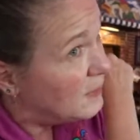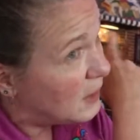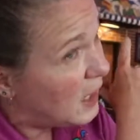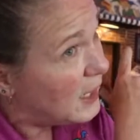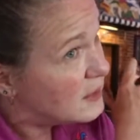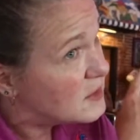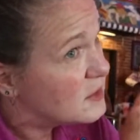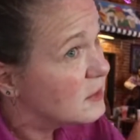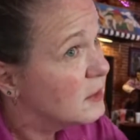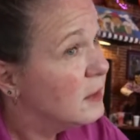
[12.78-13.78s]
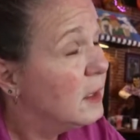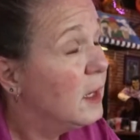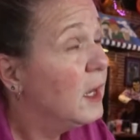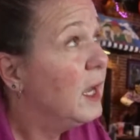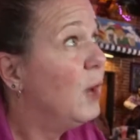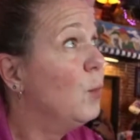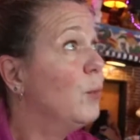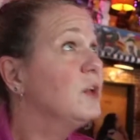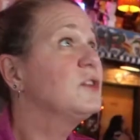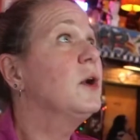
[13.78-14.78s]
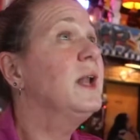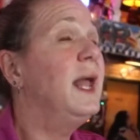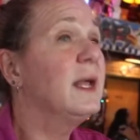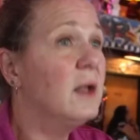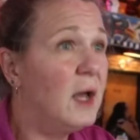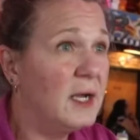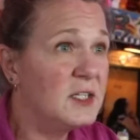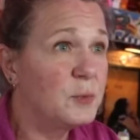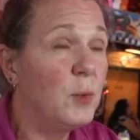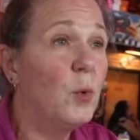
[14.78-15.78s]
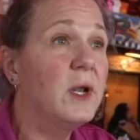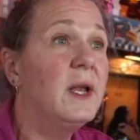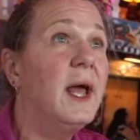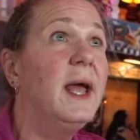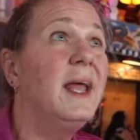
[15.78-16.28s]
hanging the lights. And when we started hanging lights, we wanted to